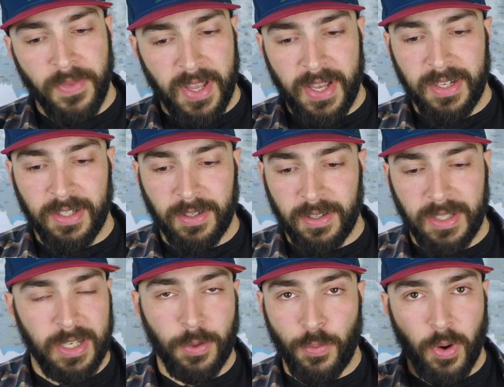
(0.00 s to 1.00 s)
in
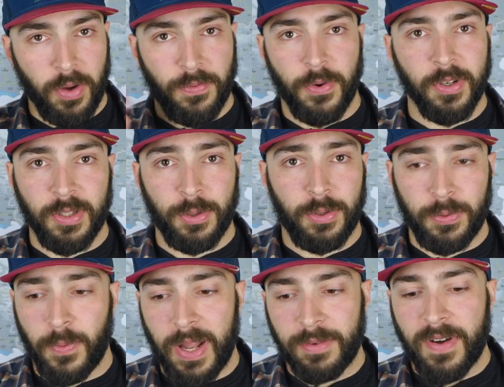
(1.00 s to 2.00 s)
a wall for
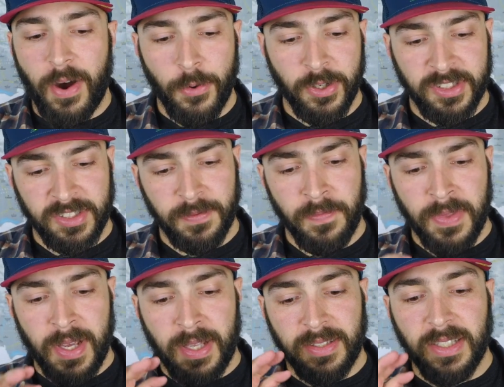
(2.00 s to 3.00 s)
12 hours,
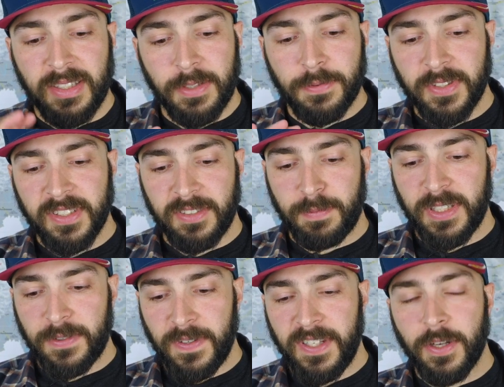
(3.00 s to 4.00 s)
the difference
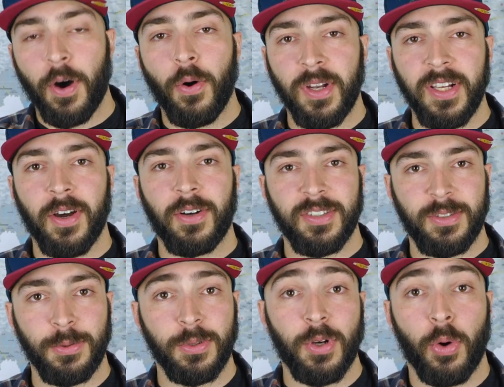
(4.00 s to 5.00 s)
between holding on
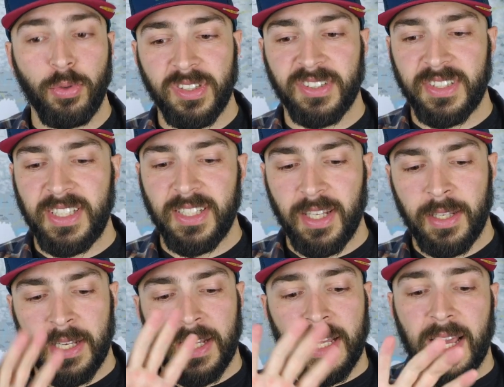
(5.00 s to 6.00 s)
to cold steel
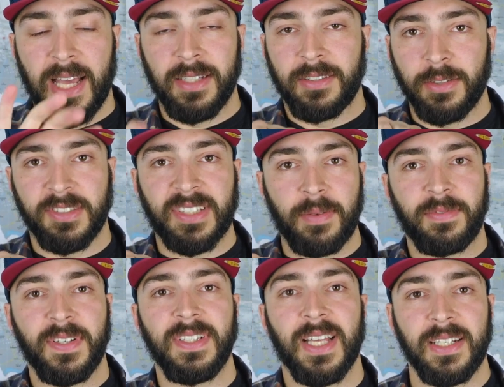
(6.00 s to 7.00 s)
and to
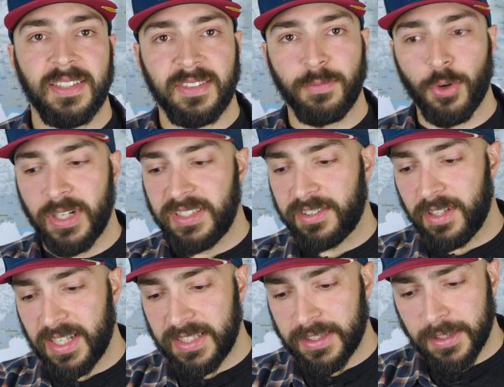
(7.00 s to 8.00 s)
something that is more
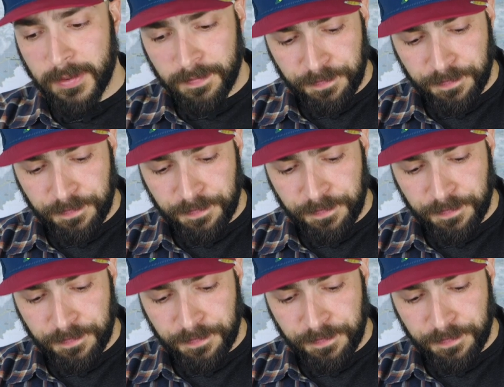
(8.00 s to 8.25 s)
insulated.